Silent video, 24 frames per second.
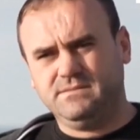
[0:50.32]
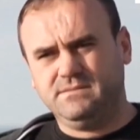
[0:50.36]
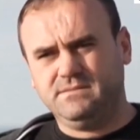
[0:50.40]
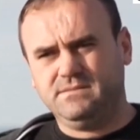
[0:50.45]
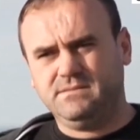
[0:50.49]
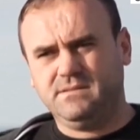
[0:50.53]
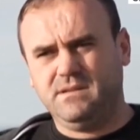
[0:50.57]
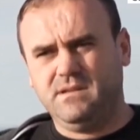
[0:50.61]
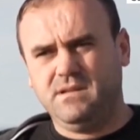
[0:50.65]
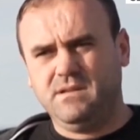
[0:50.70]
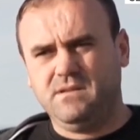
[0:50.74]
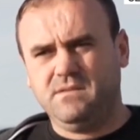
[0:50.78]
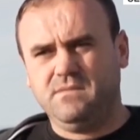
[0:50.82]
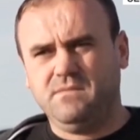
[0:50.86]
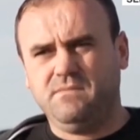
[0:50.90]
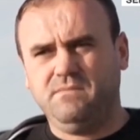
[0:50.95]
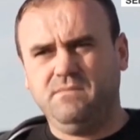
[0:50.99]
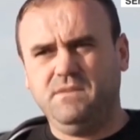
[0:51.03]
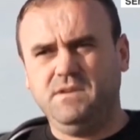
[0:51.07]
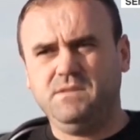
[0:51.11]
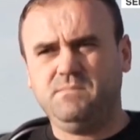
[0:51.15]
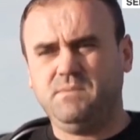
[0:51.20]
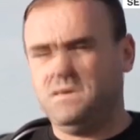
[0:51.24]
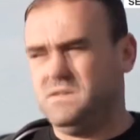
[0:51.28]
year,
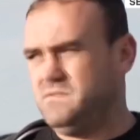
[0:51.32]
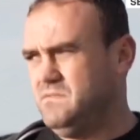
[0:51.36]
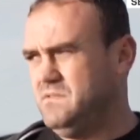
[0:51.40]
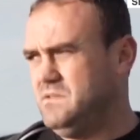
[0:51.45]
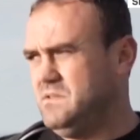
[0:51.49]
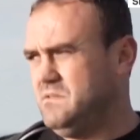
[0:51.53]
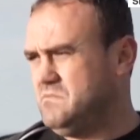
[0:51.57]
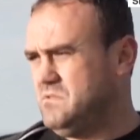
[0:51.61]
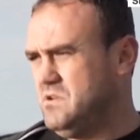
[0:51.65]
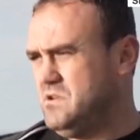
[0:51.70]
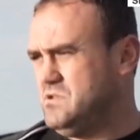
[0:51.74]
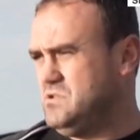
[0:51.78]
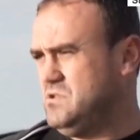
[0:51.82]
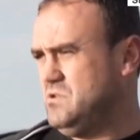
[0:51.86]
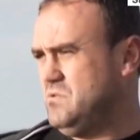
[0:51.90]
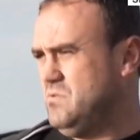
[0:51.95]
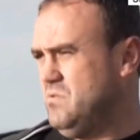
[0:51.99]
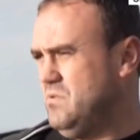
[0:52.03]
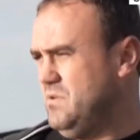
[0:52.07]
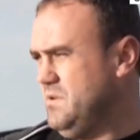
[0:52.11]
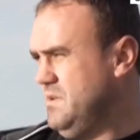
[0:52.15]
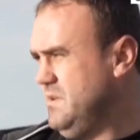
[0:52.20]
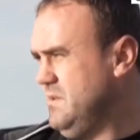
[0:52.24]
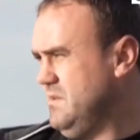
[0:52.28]
erosion eats away at the
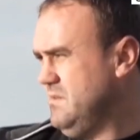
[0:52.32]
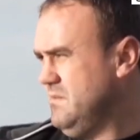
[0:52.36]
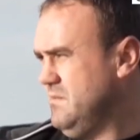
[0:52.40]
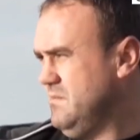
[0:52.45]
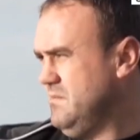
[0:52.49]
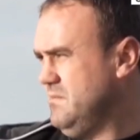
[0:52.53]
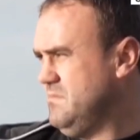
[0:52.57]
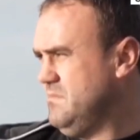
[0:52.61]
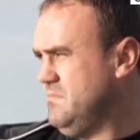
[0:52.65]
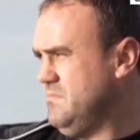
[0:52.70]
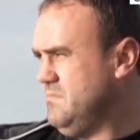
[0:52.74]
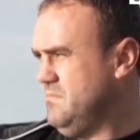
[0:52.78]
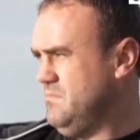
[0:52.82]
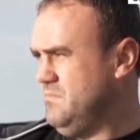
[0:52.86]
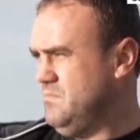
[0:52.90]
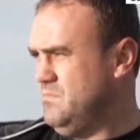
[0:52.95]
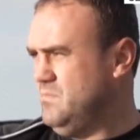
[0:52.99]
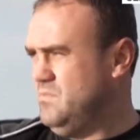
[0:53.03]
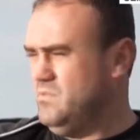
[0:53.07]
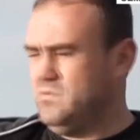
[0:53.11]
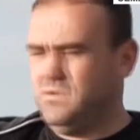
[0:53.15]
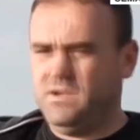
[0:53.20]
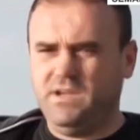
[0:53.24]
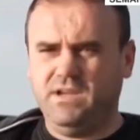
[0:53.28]
Seman coast.
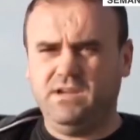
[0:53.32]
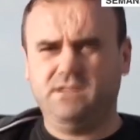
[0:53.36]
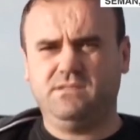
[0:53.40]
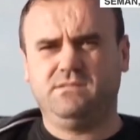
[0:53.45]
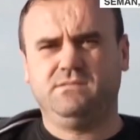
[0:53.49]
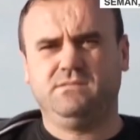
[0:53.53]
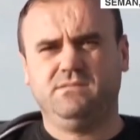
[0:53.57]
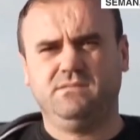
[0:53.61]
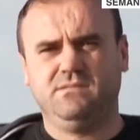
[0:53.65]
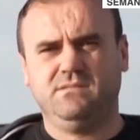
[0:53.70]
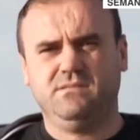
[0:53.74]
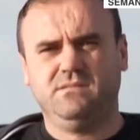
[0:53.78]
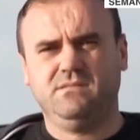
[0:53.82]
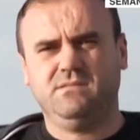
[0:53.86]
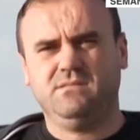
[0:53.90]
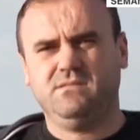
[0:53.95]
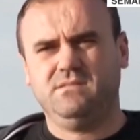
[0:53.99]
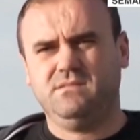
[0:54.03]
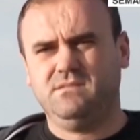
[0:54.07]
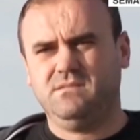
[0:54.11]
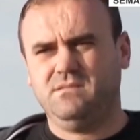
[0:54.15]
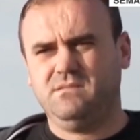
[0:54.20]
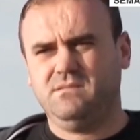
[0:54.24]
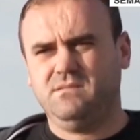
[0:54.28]
Look at the
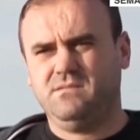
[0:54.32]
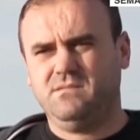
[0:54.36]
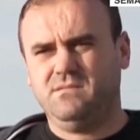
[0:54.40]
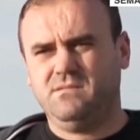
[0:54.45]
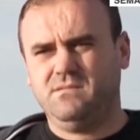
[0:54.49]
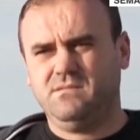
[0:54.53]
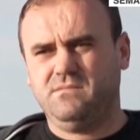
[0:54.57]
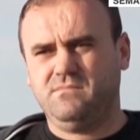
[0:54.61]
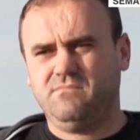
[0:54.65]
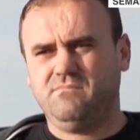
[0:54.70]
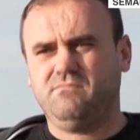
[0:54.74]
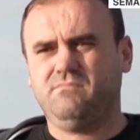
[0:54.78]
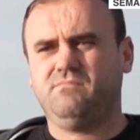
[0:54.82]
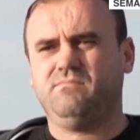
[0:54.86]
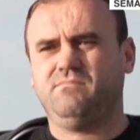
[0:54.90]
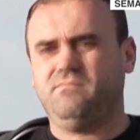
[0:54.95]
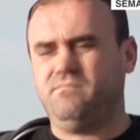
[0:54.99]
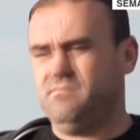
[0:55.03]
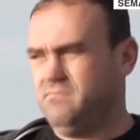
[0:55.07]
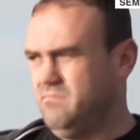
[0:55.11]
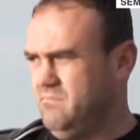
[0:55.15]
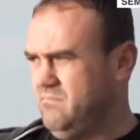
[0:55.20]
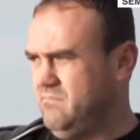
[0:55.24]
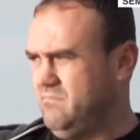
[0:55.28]
bunkers. They are
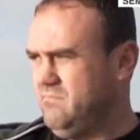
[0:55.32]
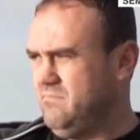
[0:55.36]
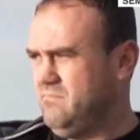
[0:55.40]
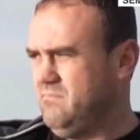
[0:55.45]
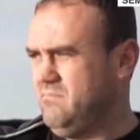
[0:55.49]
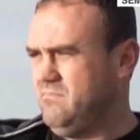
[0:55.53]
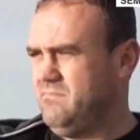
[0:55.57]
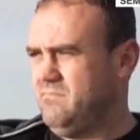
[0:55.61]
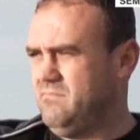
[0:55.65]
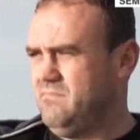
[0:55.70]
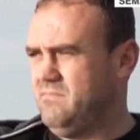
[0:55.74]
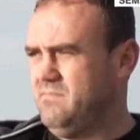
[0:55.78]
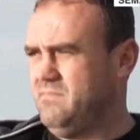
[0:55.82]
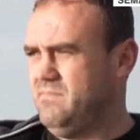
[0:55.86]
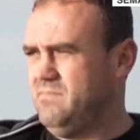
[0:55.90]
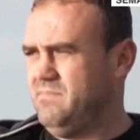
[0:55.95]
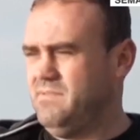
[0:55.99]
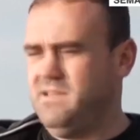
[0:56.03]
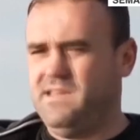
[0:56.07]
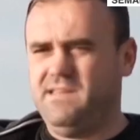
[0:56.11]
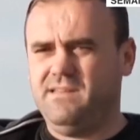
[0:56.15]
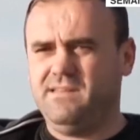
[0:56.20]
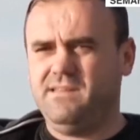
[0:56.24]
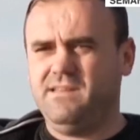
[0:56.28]
submerged by the sea.
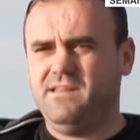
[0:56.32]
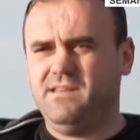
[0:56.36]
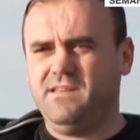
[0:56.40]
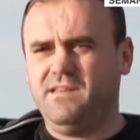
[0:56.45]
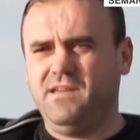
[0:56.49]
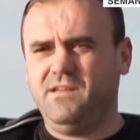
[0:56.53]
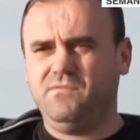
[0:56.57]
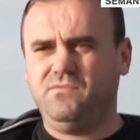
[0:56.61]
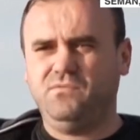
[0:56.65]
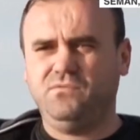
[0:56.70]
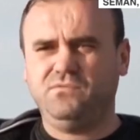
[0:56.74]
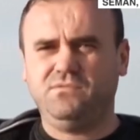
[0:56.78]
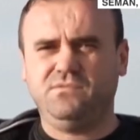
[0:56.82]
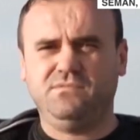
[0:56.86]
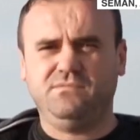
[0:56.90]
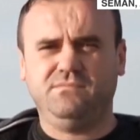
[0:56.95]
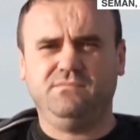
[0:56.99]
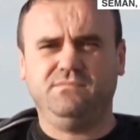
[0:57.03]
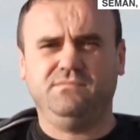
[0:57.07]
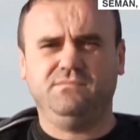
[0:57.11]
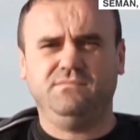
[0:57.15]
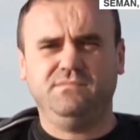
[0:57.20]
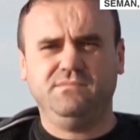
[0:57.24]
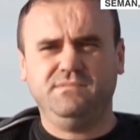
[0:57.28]
And this water
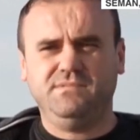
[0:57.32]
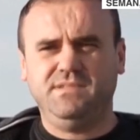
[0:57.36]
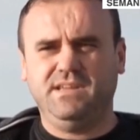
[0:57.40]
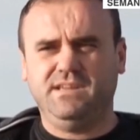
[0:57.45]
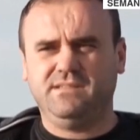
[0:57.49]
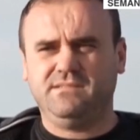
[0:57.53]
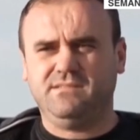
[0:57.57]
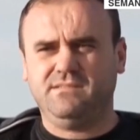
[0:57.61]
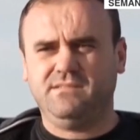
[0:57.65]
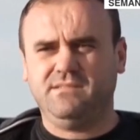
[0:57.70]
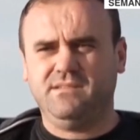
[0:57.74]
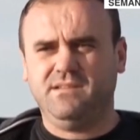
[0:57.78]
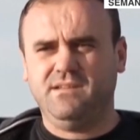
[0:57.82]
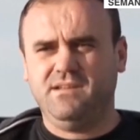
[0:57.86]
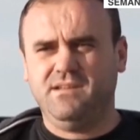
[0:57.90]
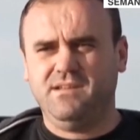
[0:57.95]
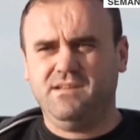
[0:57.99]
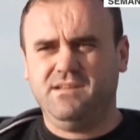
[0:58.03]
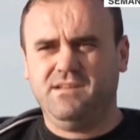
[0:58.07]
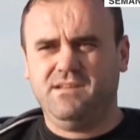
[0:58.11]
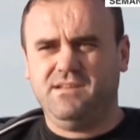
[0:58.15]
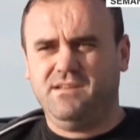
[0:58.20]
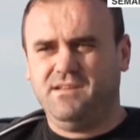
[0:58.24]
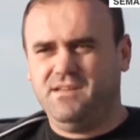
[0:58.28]
tower, 10 years
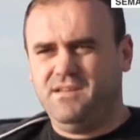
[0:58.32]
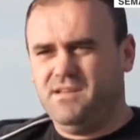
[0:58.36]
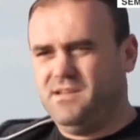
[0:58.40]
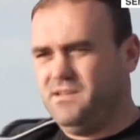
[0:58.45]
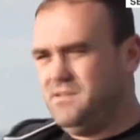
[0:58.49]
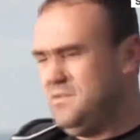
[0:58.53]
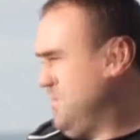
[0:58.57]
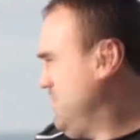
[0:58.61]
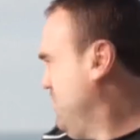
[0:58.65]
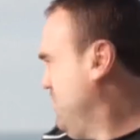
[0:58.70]
ago, we